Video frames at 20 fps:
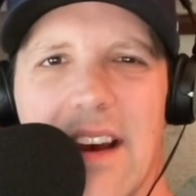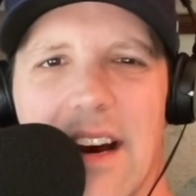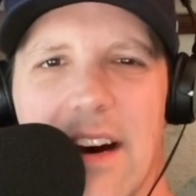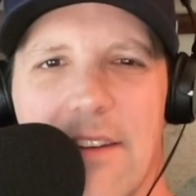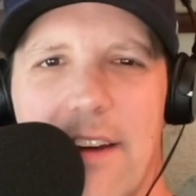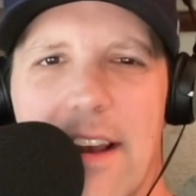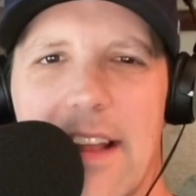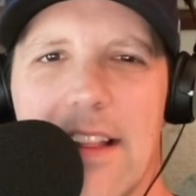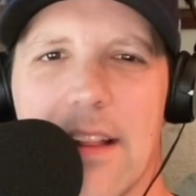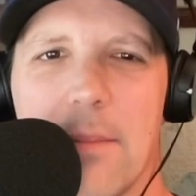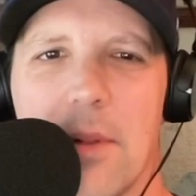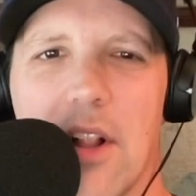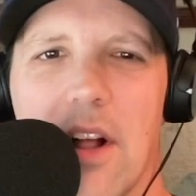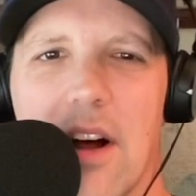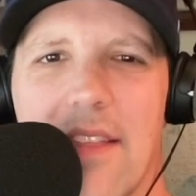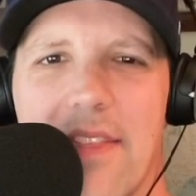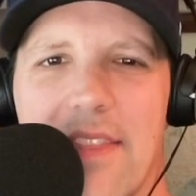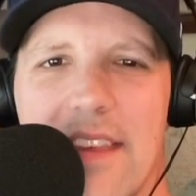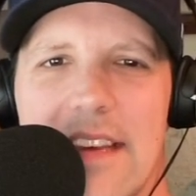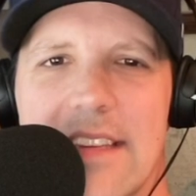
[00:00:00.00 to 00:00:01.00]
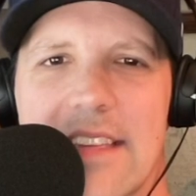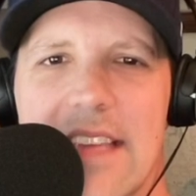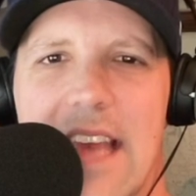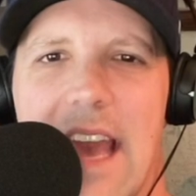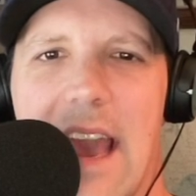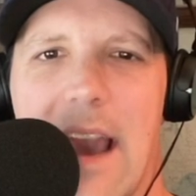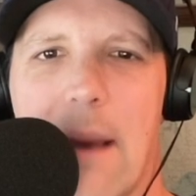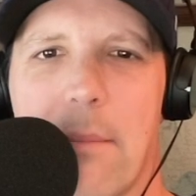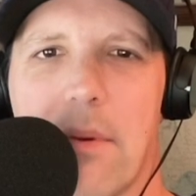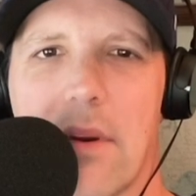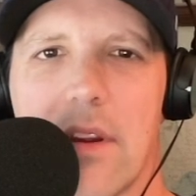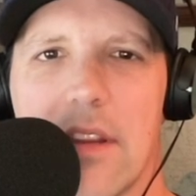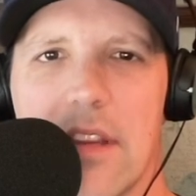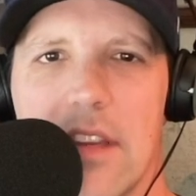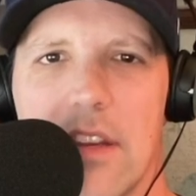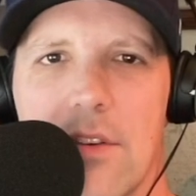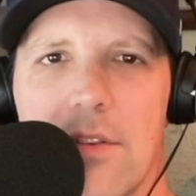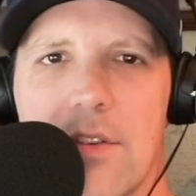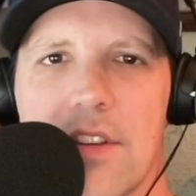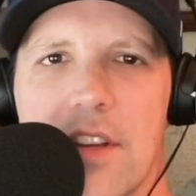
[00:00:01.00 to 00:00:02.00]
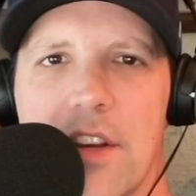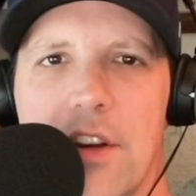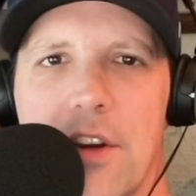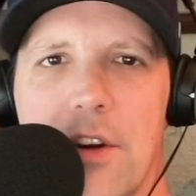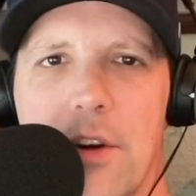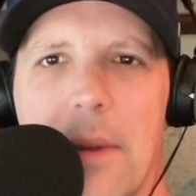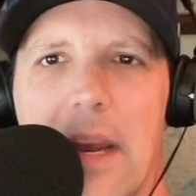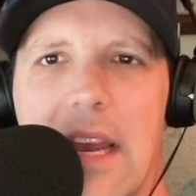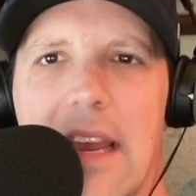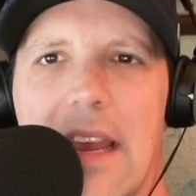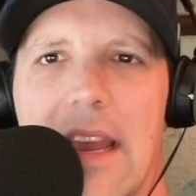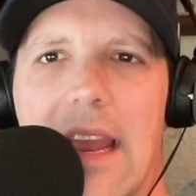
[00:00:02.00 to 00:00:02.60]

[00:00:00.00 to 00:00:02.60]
available on this app, YouTube,